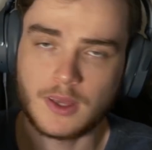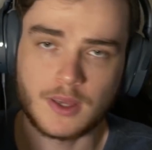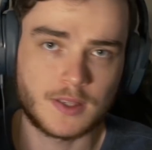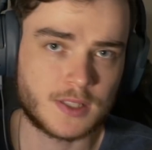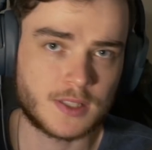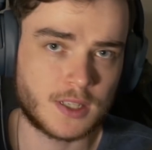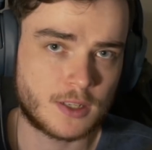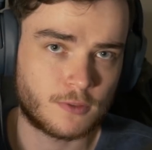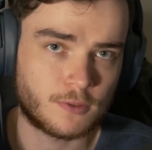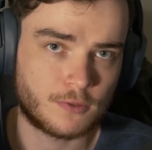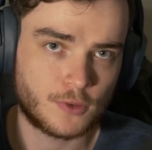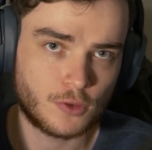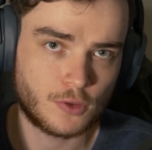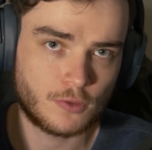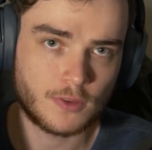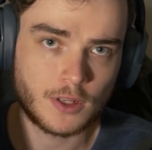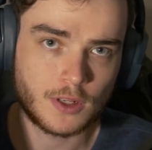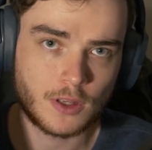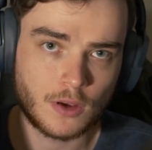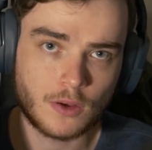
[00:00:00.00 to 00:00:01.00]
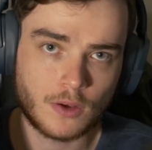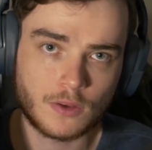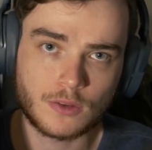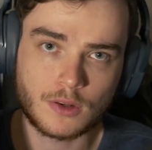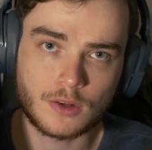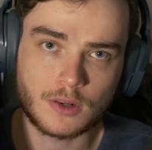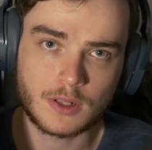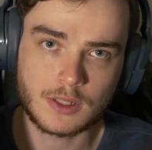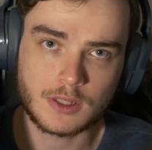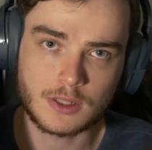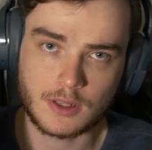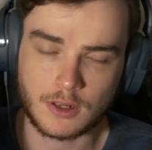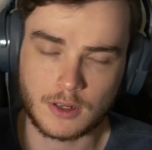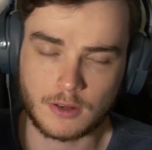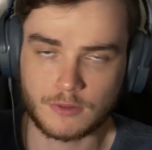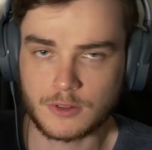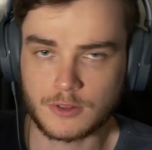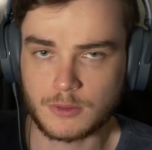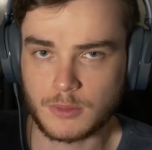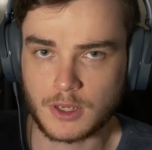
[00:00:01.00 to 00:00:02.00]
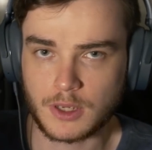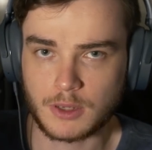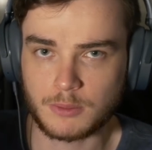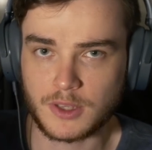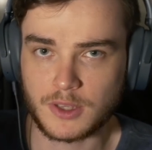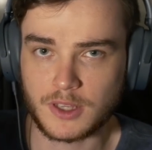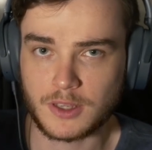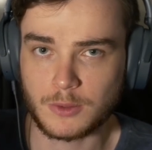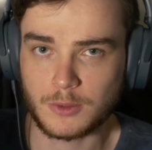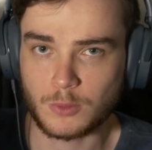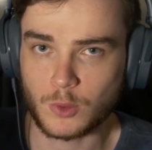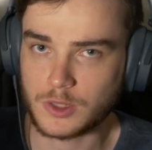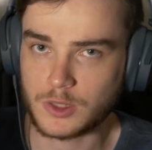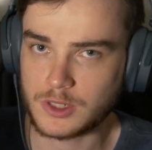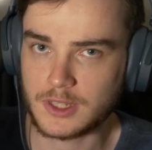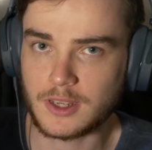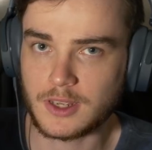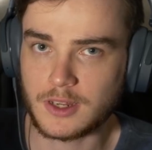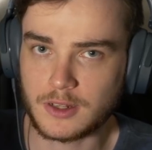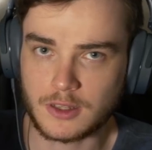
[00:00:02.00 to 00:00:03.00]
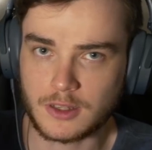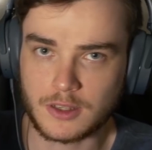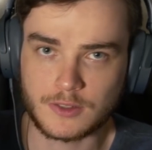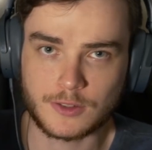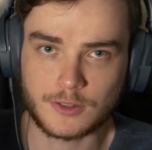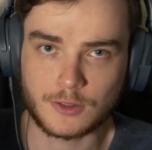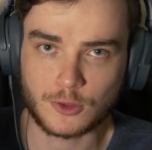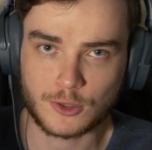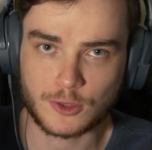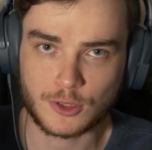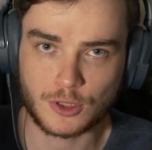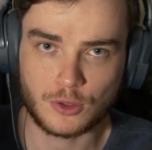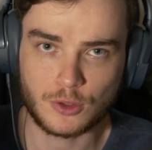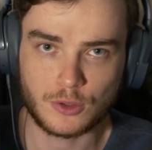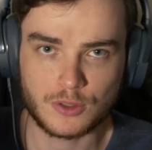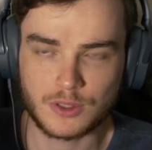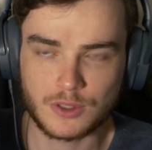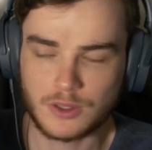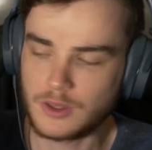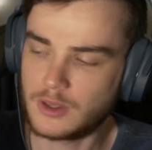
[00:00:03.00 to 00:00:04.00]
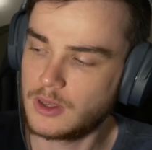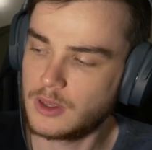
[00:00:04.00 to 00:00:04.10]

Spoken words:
seen a few videos on it, enough to make me want to get it because it looks cute.